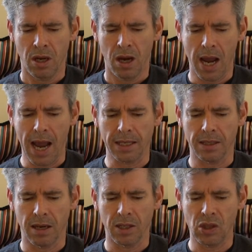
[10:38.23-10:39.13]
I had
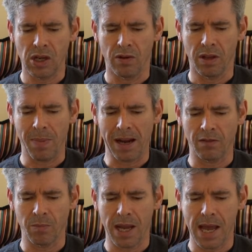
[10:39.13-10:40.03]
an idea in the back
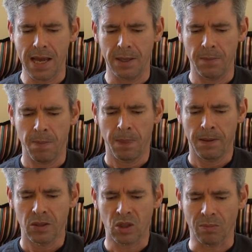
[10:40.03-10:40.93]
of my head.
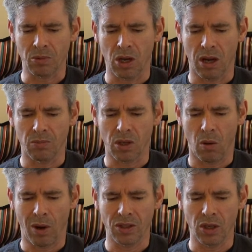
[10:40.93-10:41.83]
Sometimes I
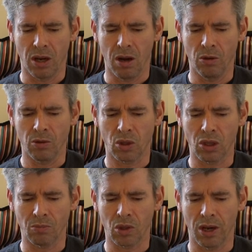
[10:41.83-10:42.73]
went alone,
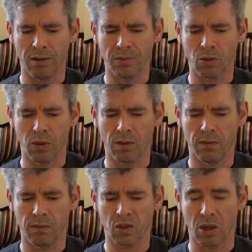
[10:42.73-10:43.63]
sometimes
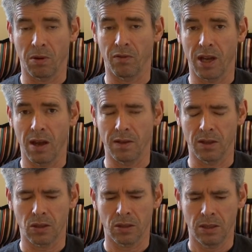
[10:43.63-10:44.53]
with some of the
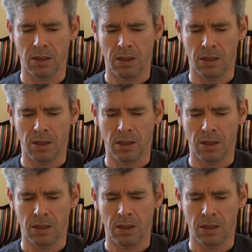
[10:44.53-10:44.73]
others.